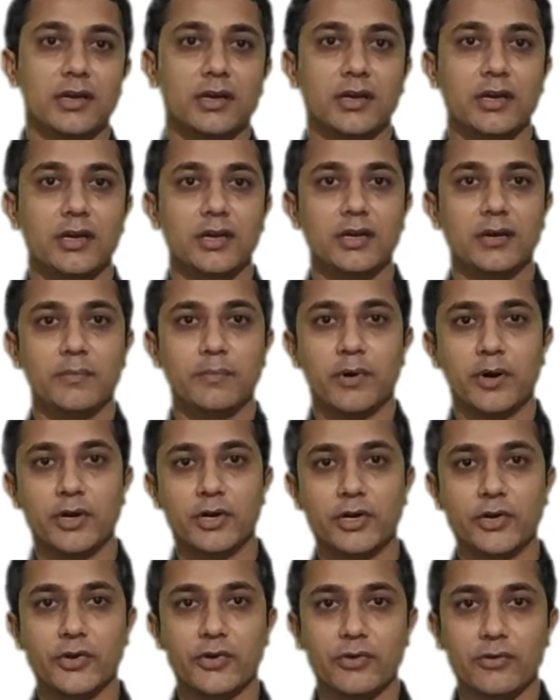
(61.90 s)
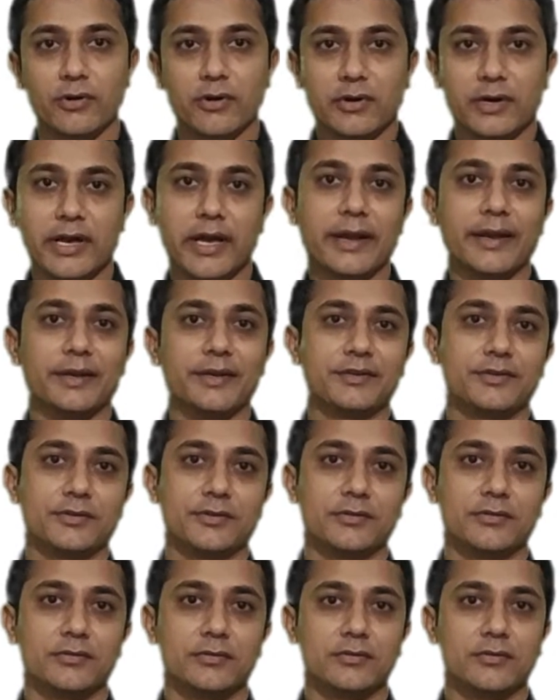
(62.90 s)
in a particular
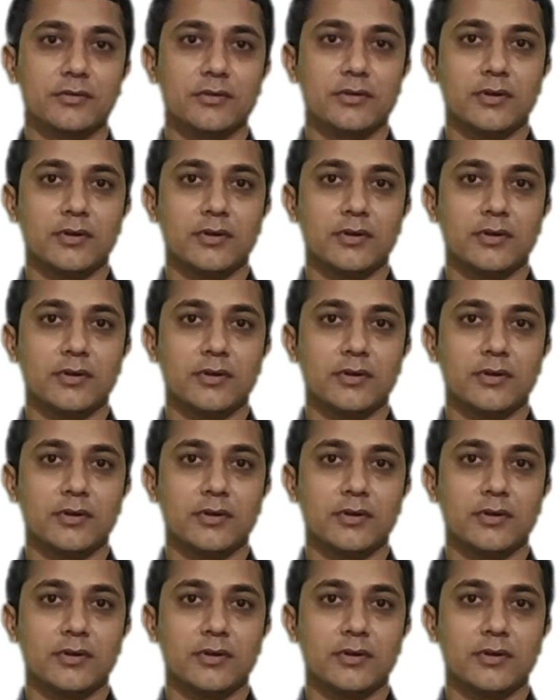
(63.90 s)
direction,